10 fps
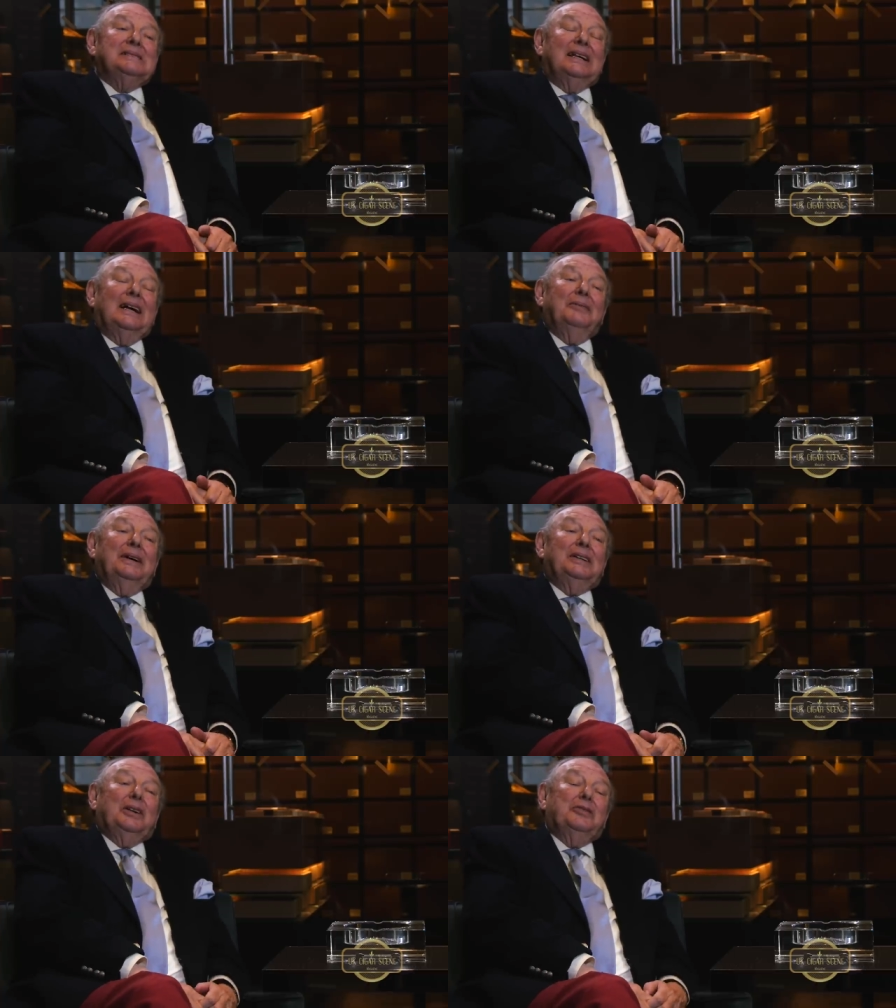I
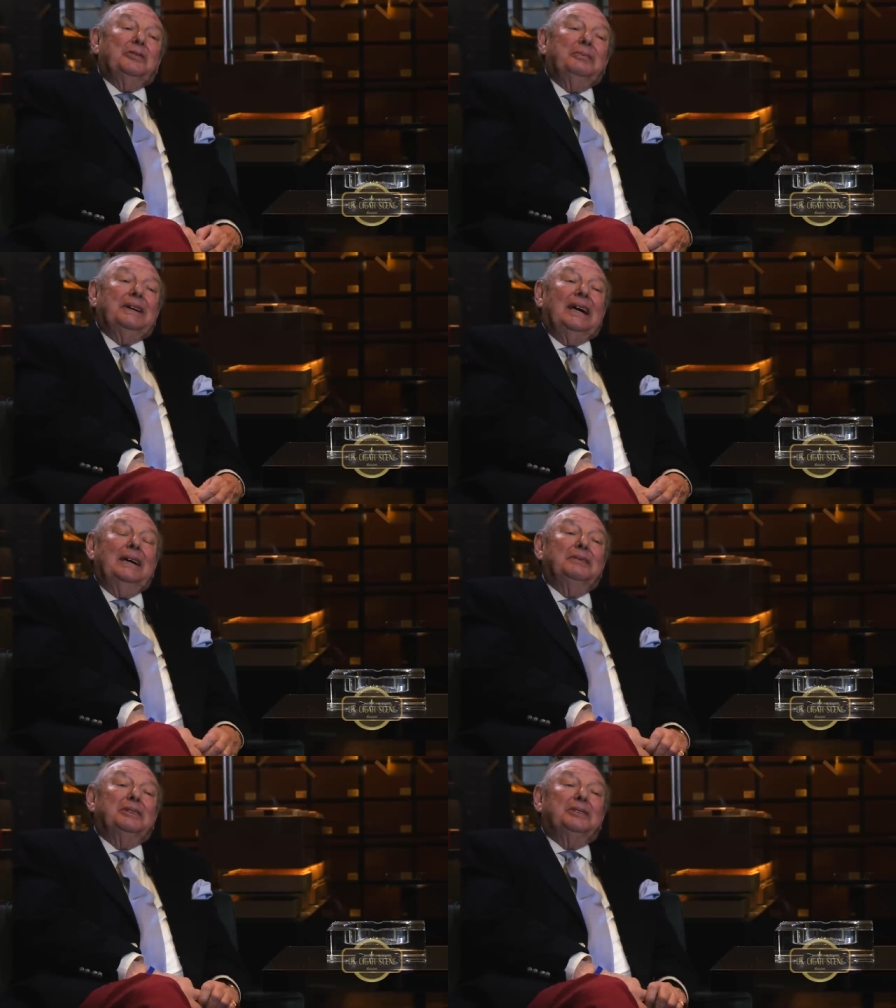went off and
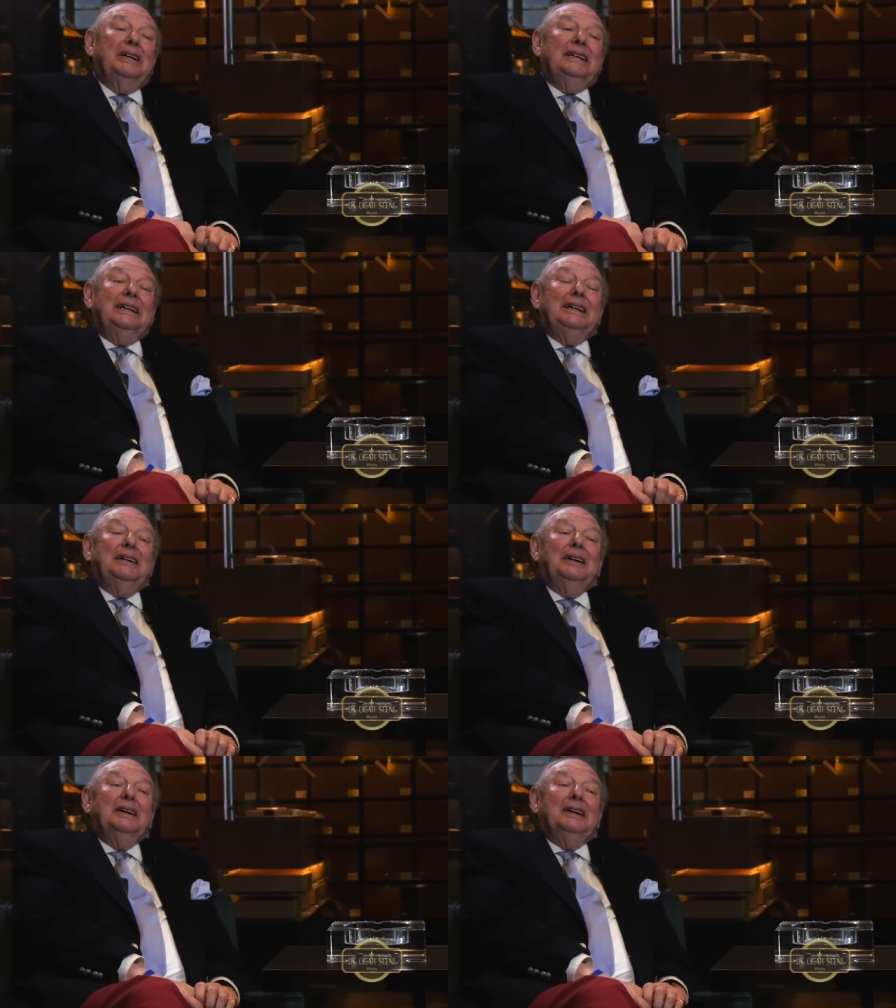became a
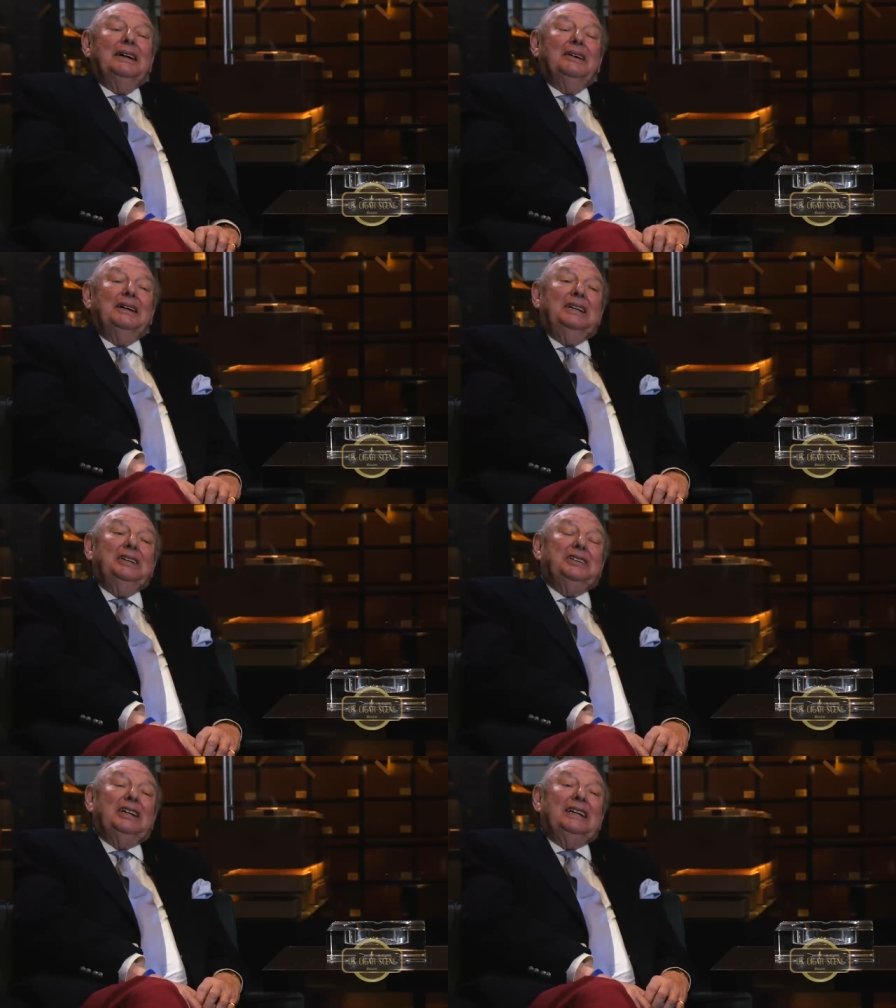trainee
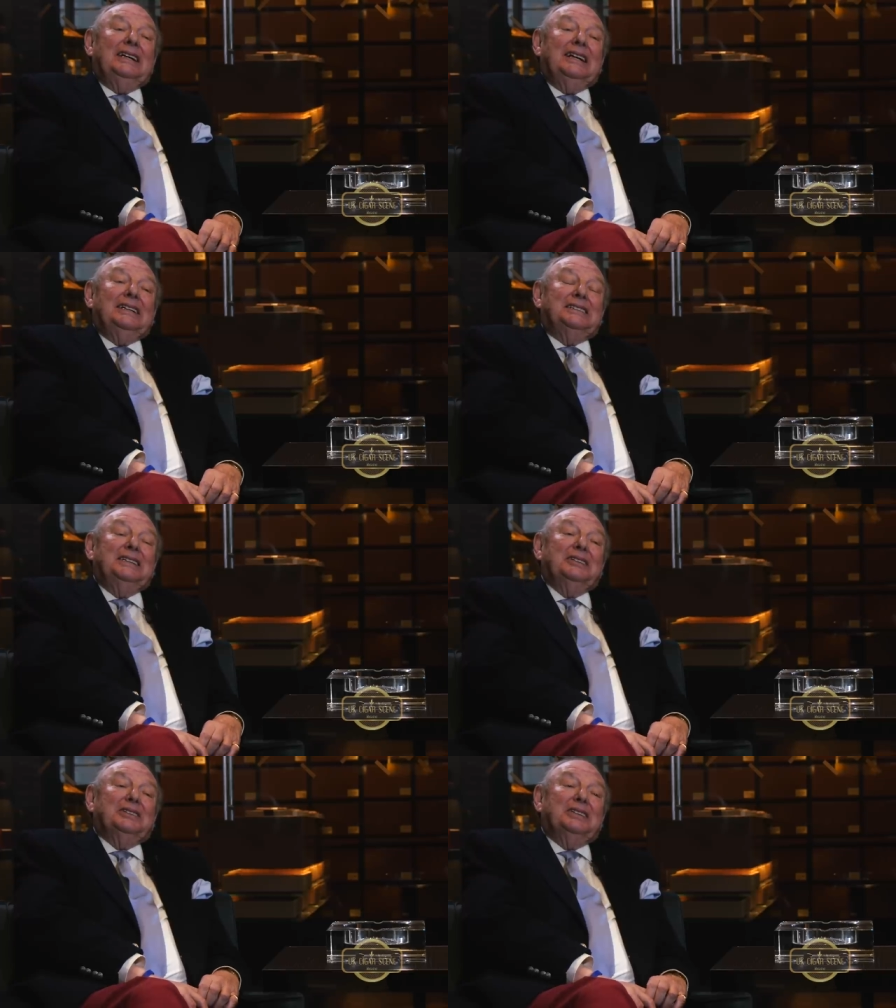initially at
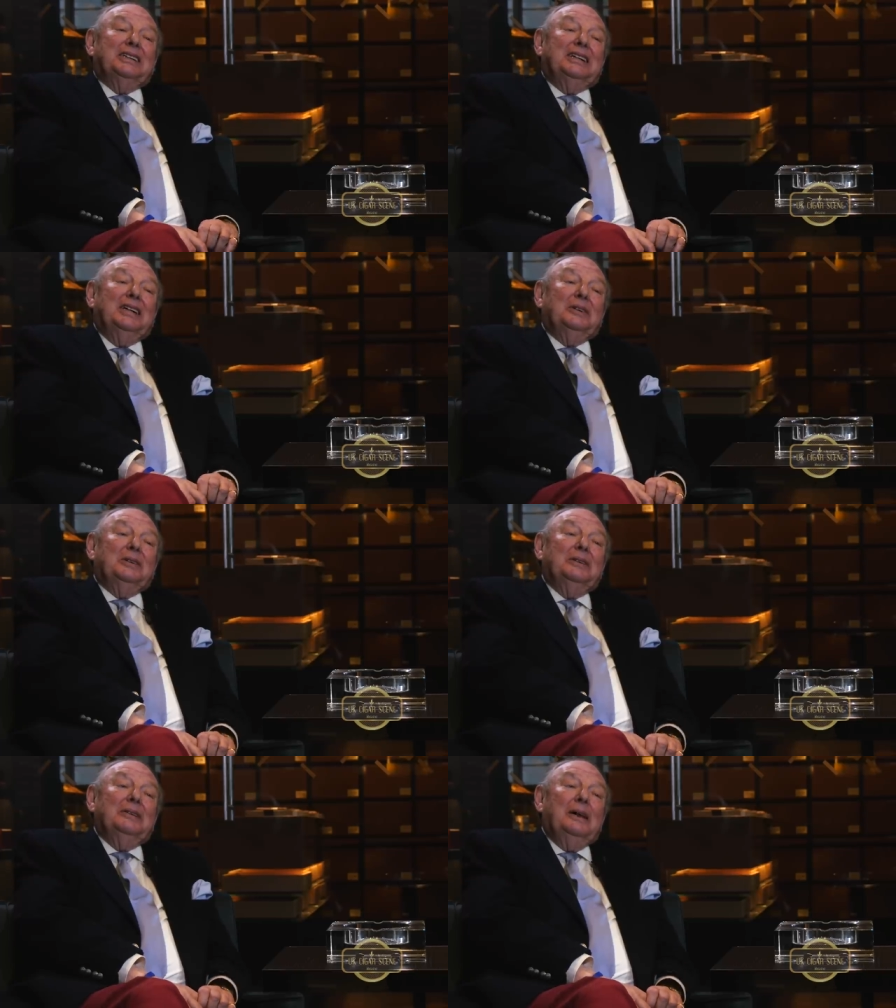Singleton and
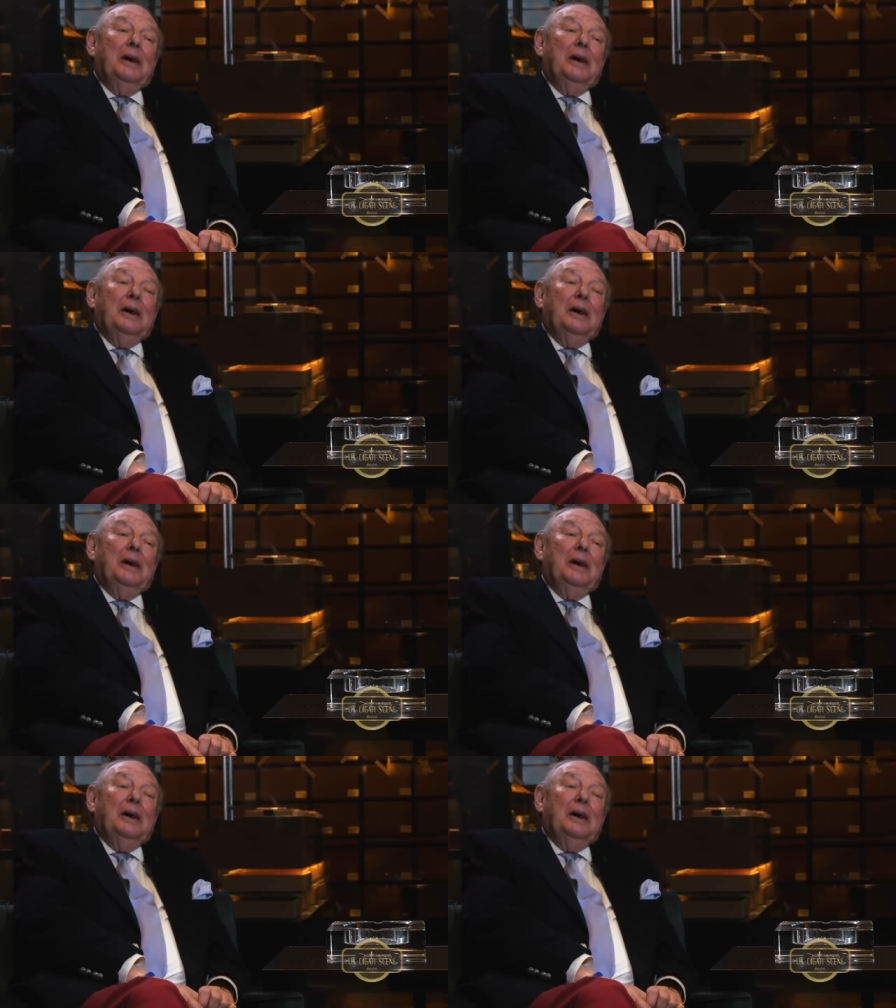Cole,